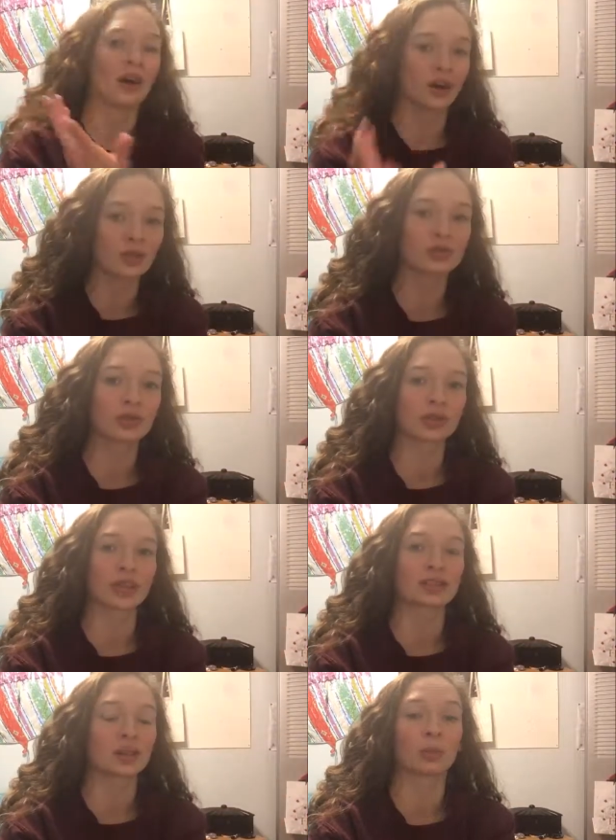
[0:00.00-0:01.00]
Hundred,
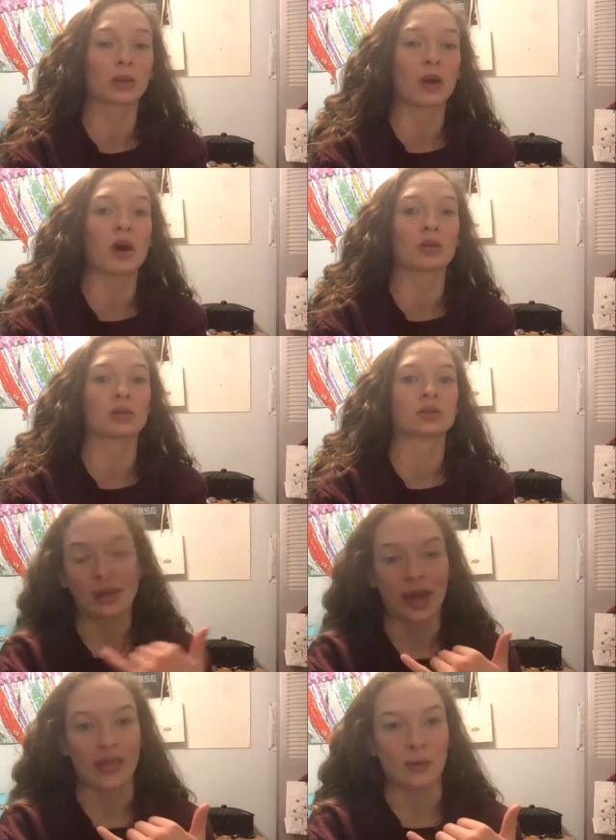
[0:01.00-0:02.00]
like, something dollars.
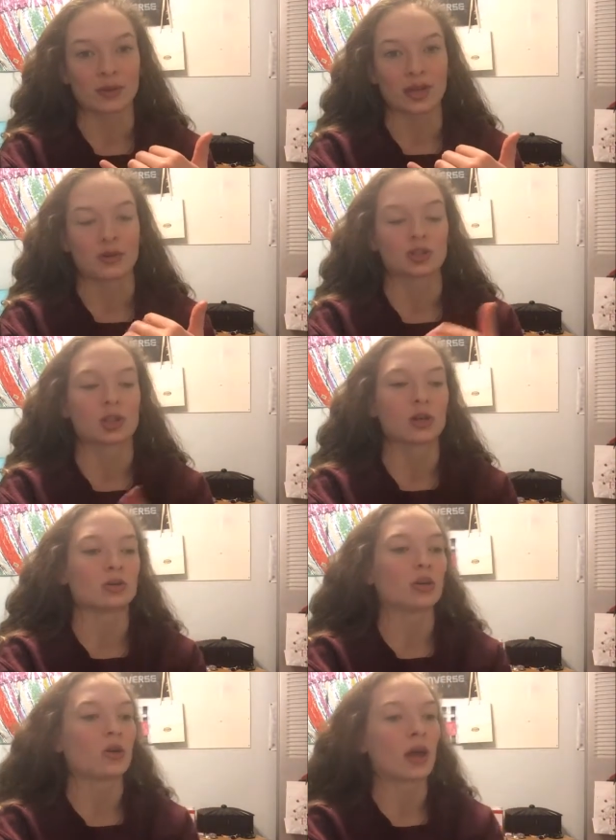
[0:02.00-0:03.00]
But yeah, that went down. She
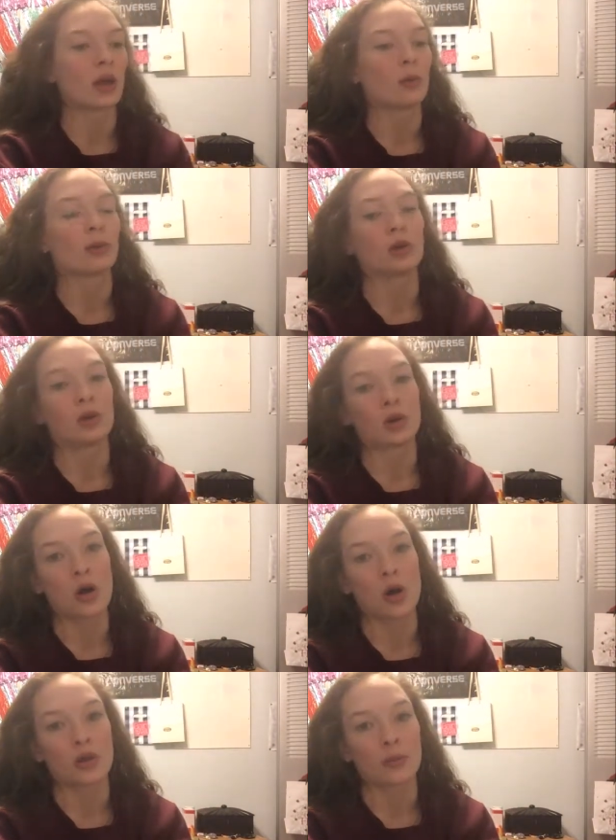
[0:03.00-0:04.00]
goes, okay, well, you need to
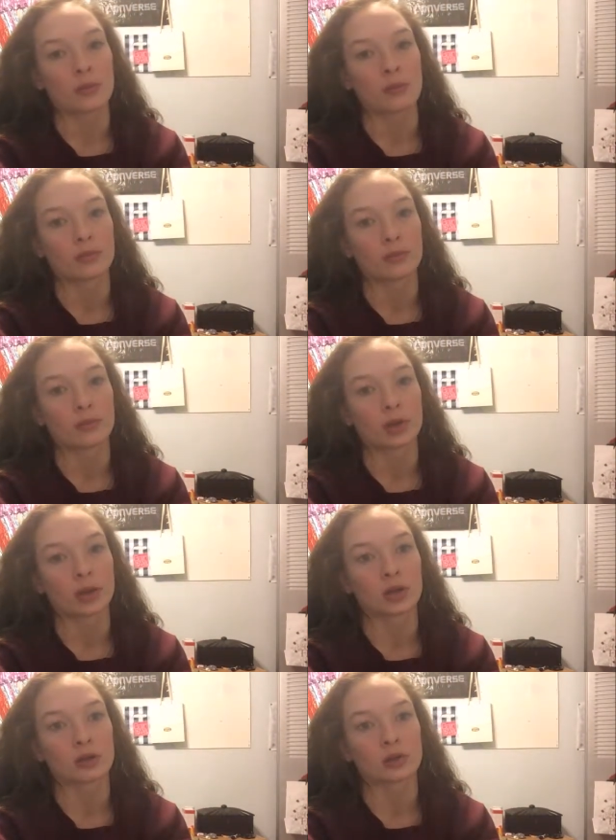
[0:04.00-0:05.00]
call them.
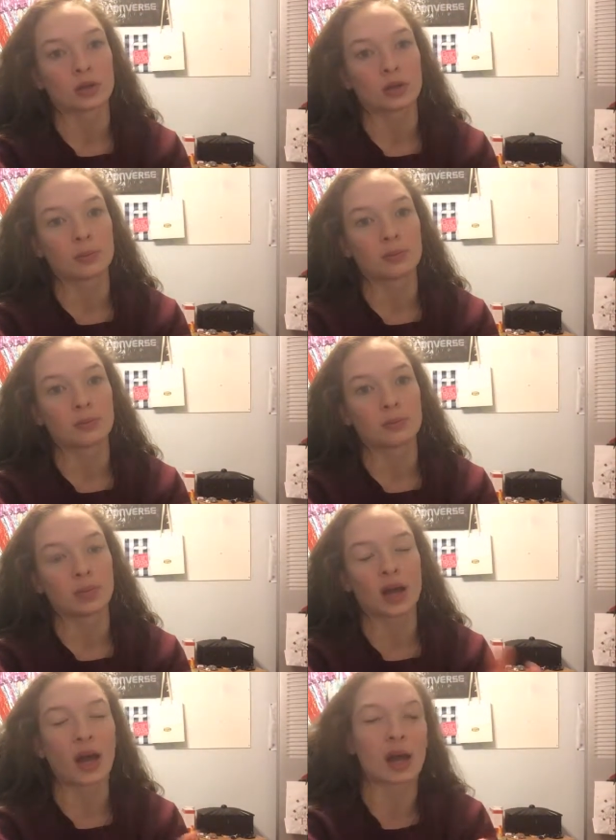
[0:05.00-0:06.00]
And I was like,
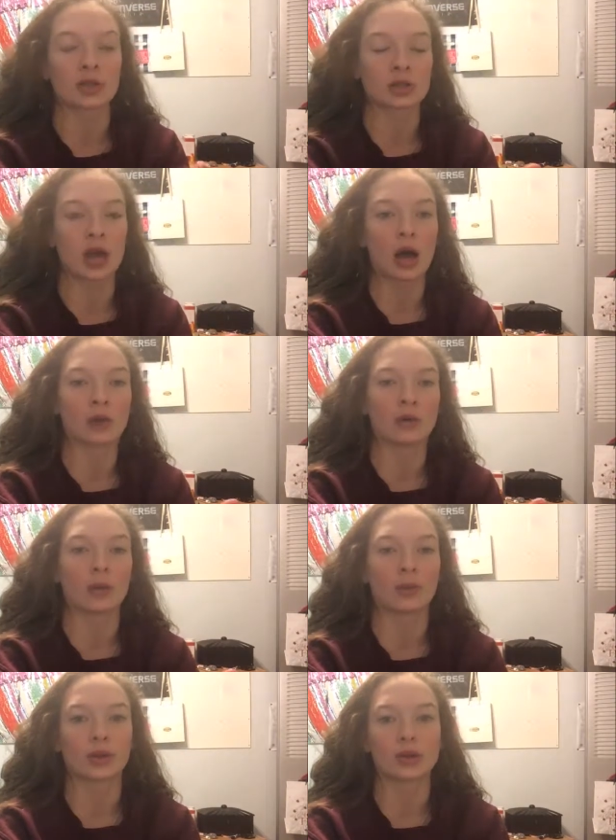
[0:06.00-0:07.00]
but I had just gotten
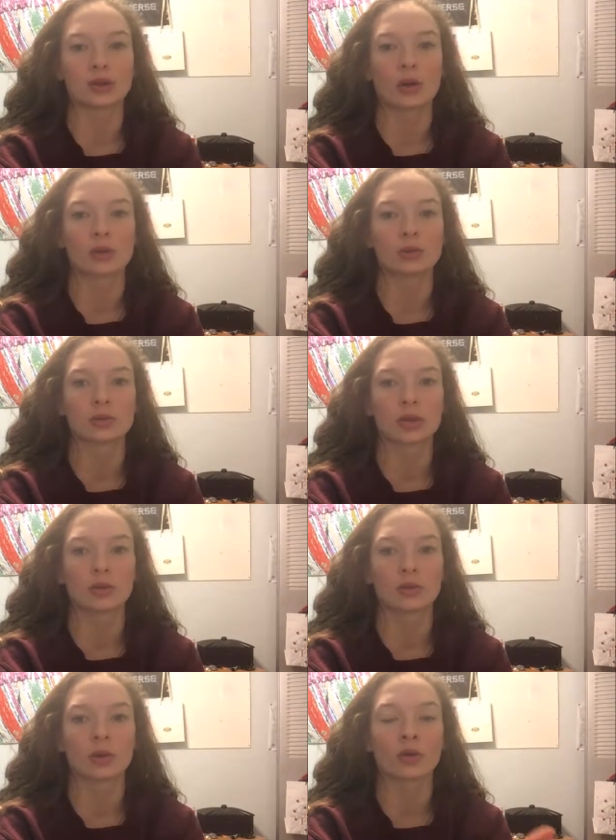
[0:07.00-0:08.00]
done with it. So I was
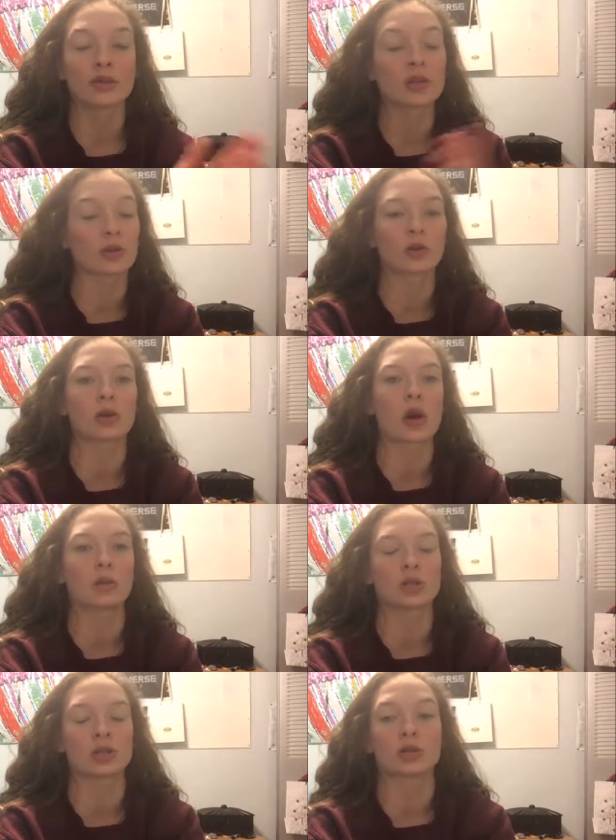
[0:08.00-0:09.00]
like, well, they said they're going to
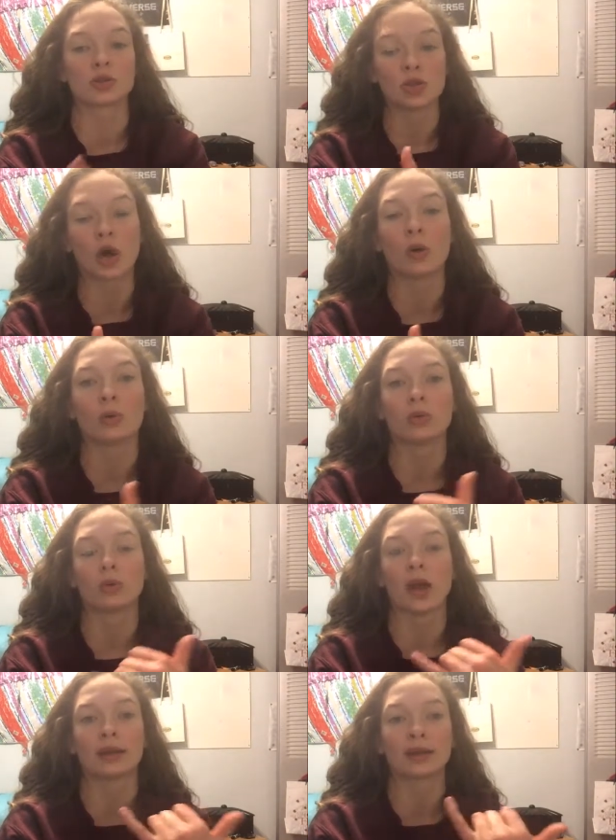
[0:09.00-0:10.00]
call me. She goes, no,
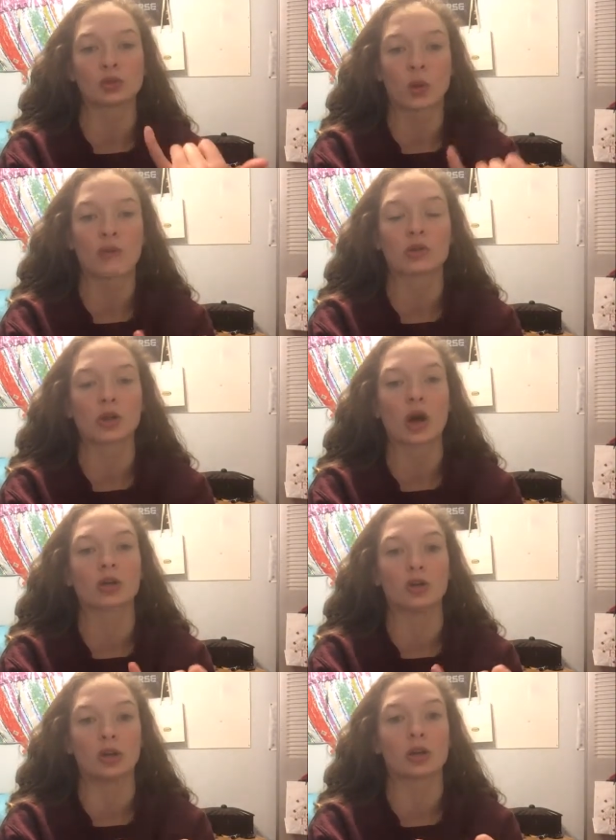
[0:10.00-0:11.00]
at like 12
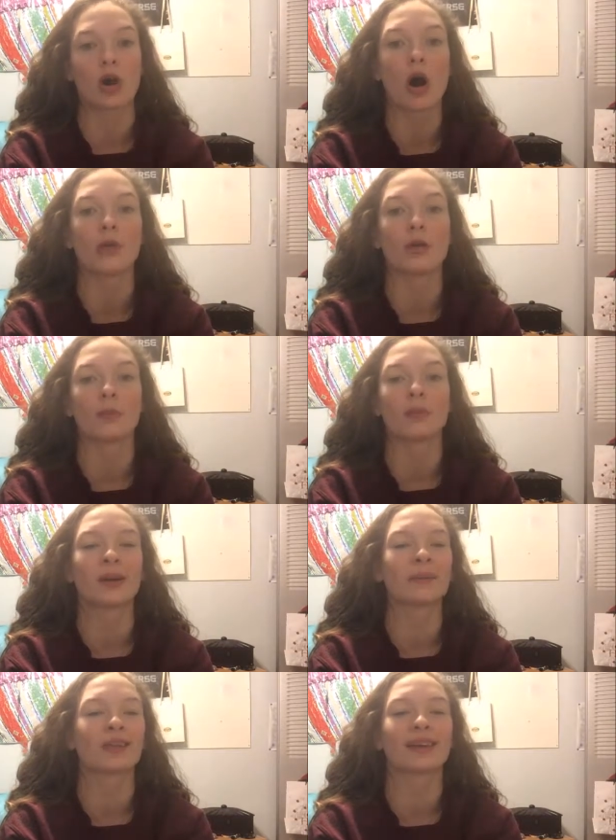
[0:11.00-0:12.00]
o'clock, you need to call them. But
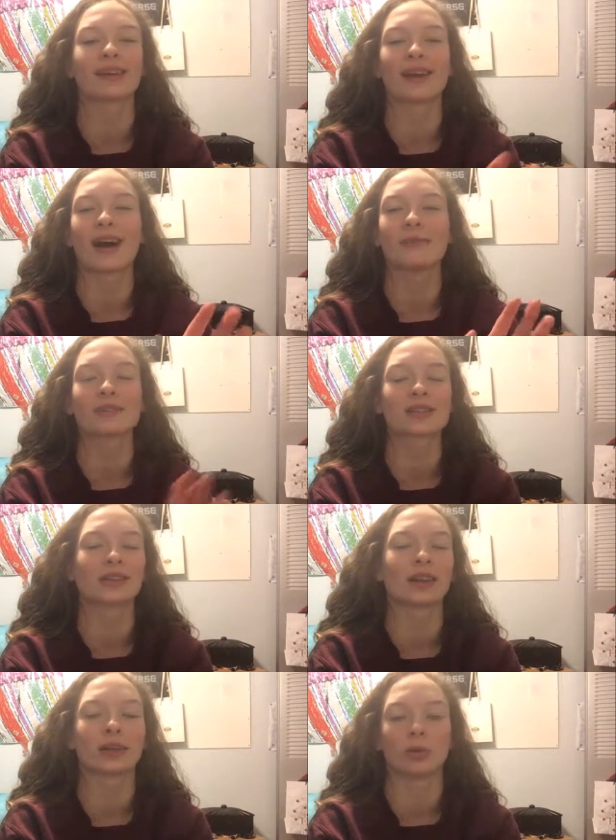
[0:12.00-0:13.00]
I'm thinking, I'm just
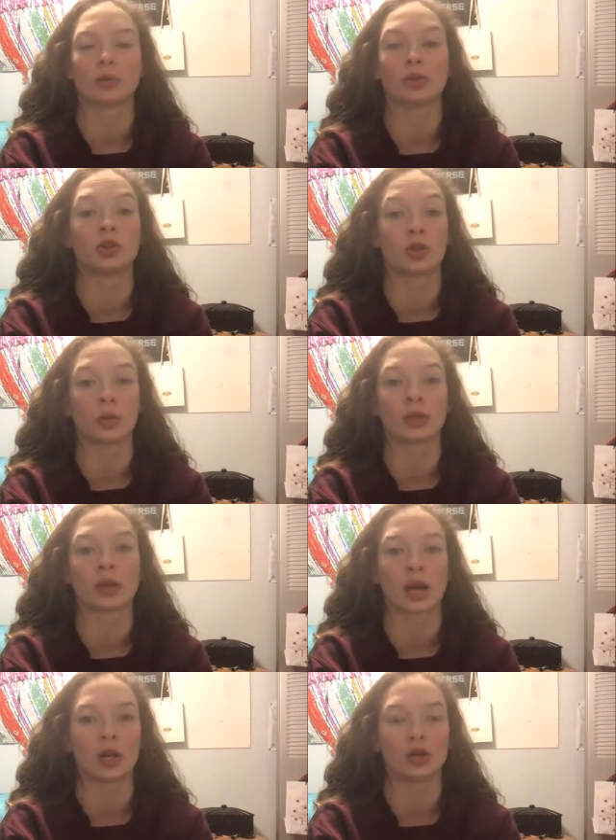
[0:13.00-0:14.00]
going to let them do what
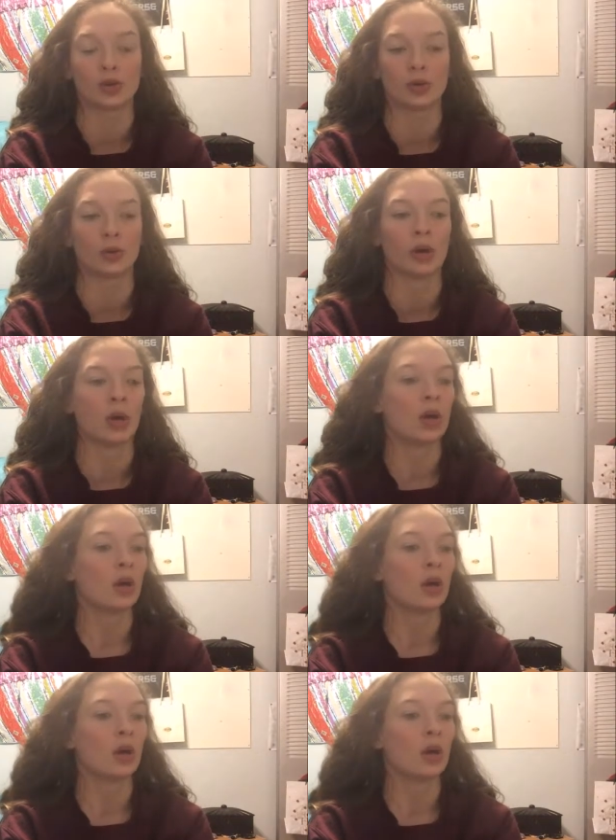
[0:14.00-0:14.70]
they got to do.